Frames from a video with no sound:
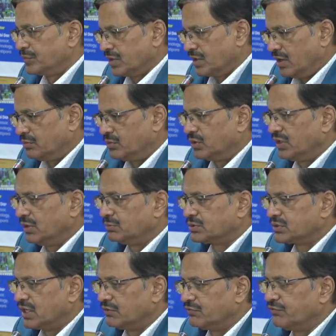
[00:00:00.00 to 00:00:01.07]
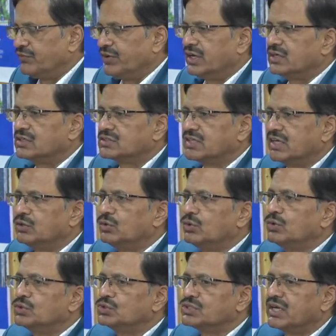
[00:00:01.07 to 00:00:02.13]
ammonium sulfate,
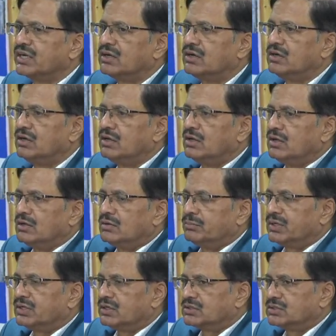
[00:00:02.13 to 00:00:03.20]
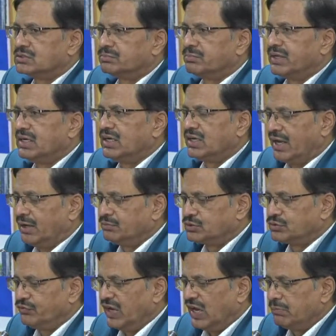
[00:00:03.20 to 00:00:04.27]
cellulose and all, because many
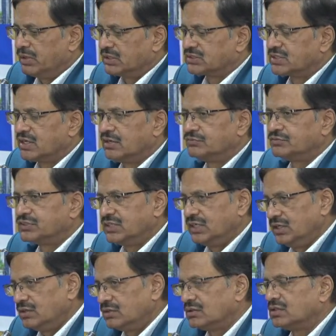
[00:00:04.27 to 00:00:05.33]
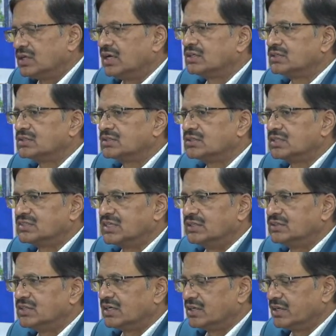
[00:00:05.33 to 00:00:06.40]
times we must have seen that
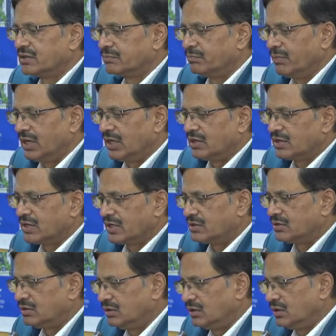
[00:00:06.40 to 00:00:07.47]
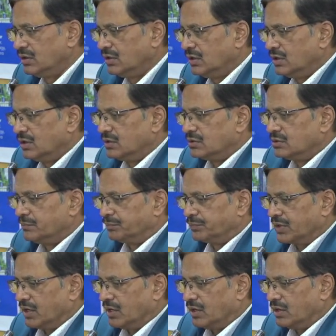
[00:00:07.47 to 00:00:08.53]
synthetic milk and all.
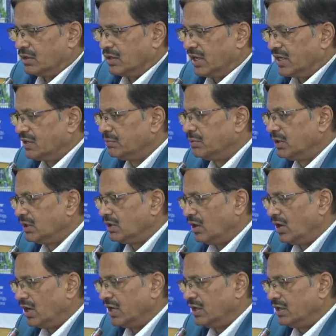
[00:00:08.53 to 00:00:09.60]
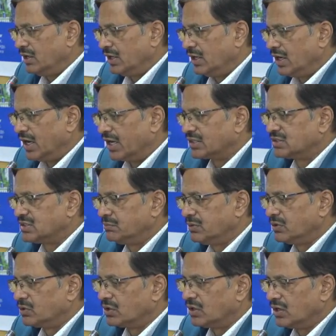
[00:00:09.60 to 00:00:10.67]
Edible oil,
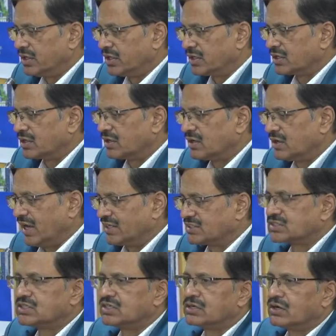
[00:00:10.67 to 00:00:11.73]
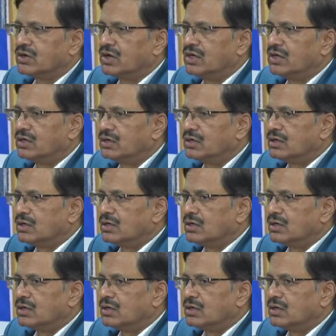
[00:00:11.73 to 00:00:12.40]
argemone oil, castor oil,